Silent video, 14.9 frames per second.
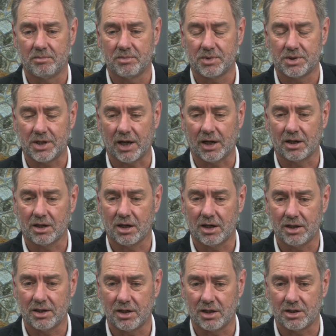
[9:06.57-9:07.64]
Secondly,
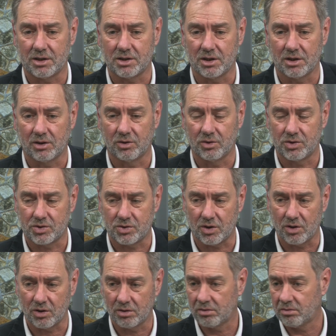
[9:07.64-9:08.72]
that it's a good,
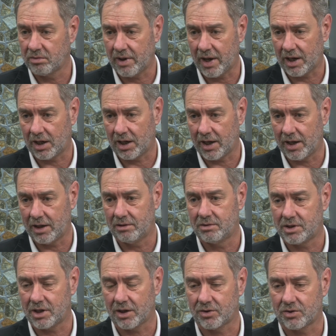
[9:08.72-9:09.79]
strong Adelaide,
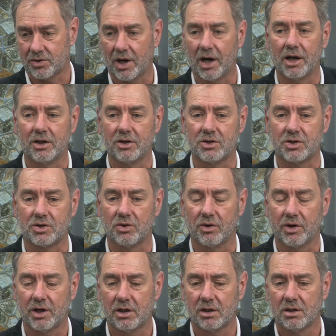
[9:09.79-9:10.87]
South Australian
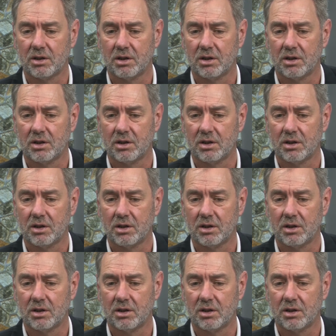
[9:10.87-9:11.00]
story.